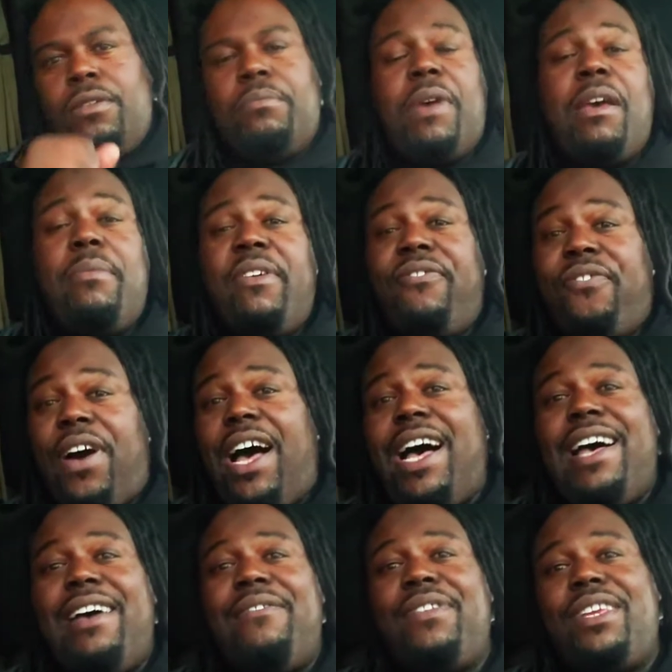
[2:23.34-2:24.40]
maybe
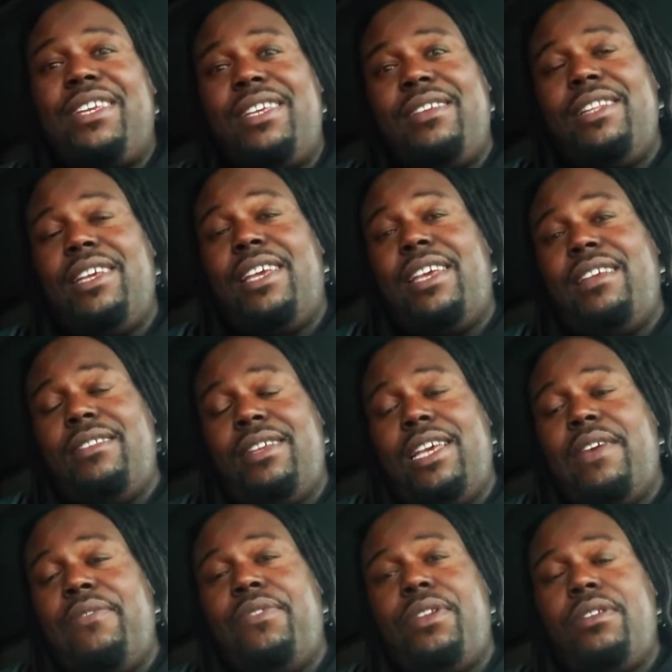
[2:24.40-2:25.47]
5,
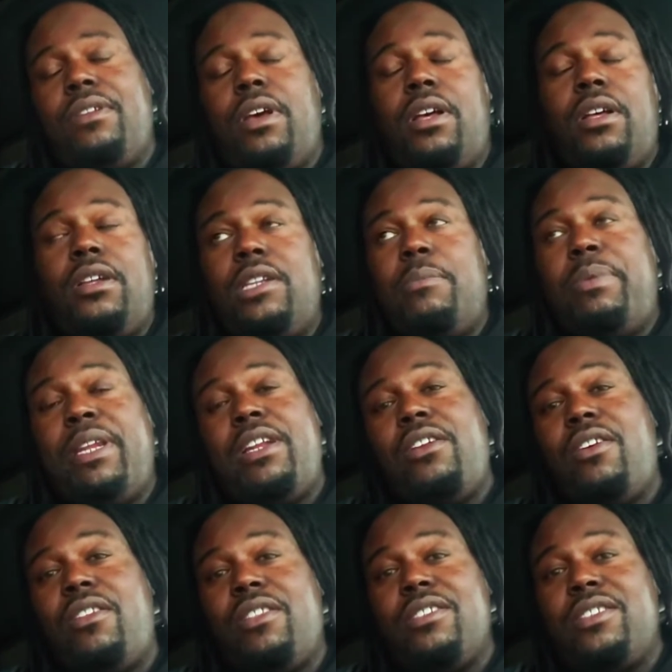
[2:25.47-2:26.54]
given
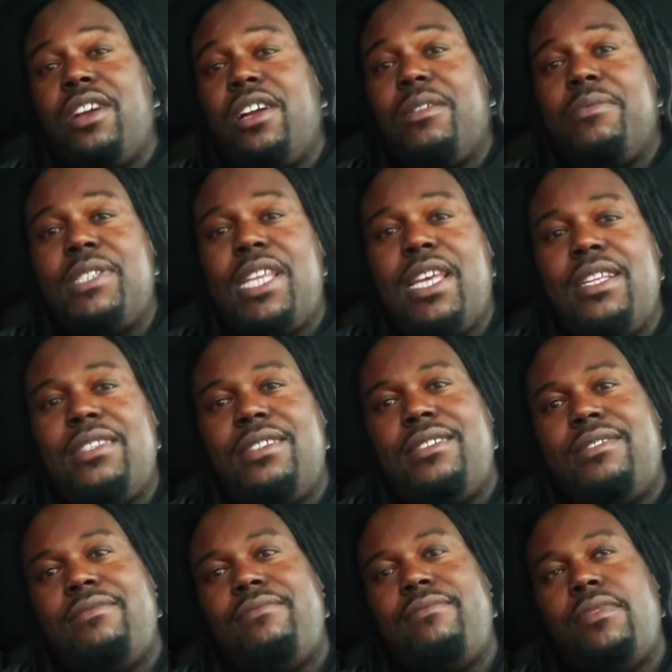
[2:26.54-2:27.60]
depending on the
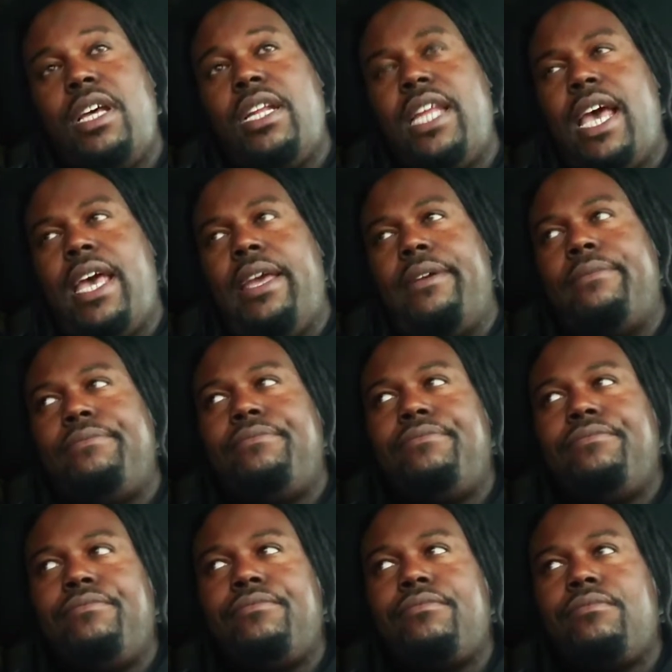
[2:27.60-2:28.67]
circumstance, a day.
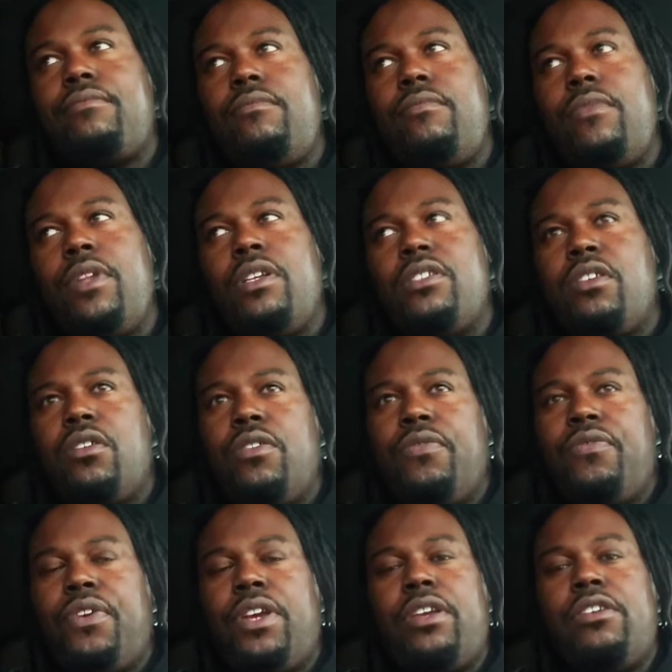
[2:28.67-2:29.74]
So you
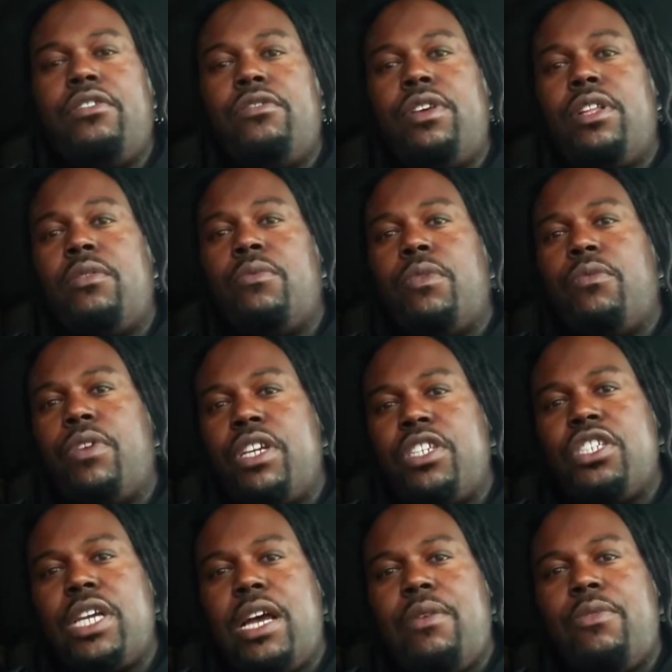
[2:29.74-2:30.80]
figure you're dealing with
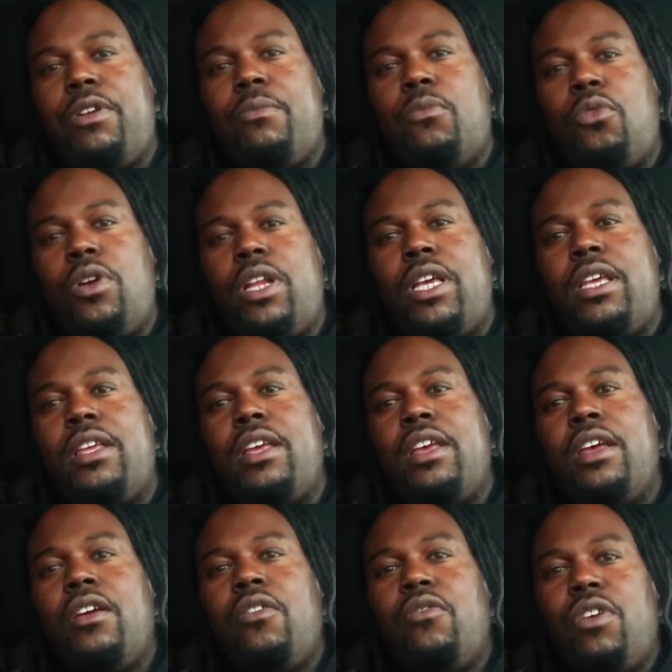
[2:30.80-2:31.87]
rush hour in the morning,
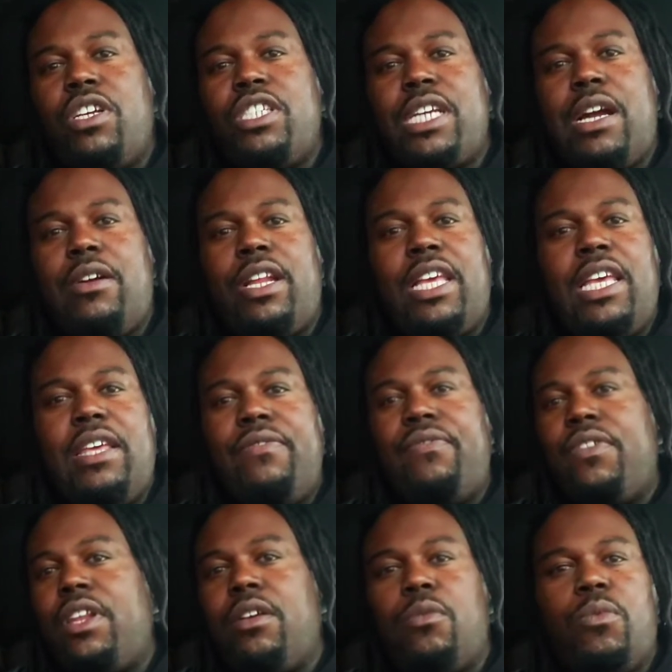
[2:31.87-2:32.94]
rush hour in the
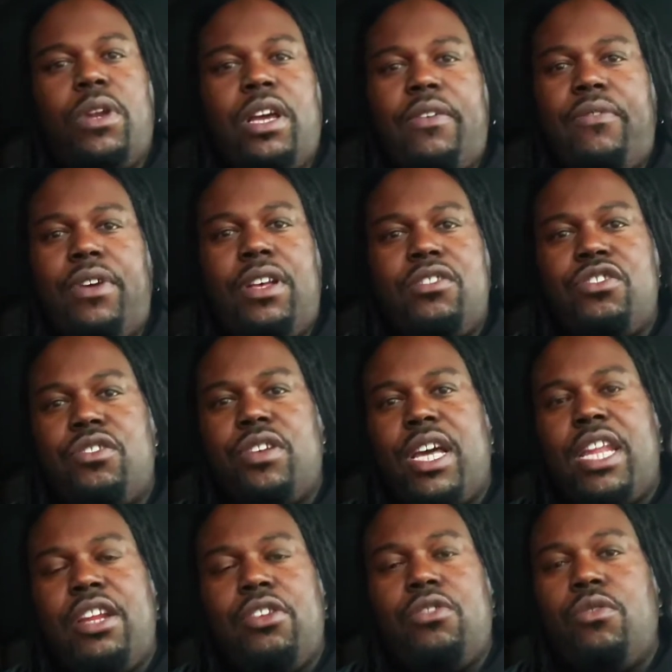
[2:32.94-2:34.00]
evening, whatever else you
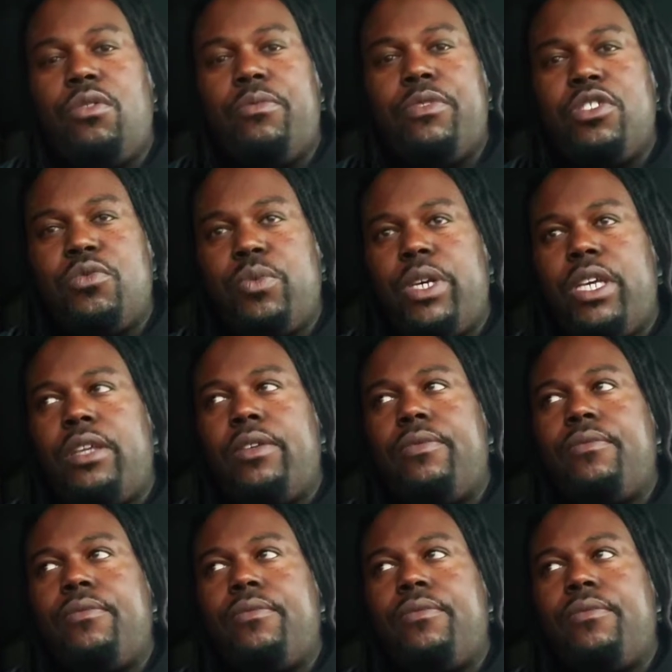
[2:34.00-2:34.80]
got to do in between.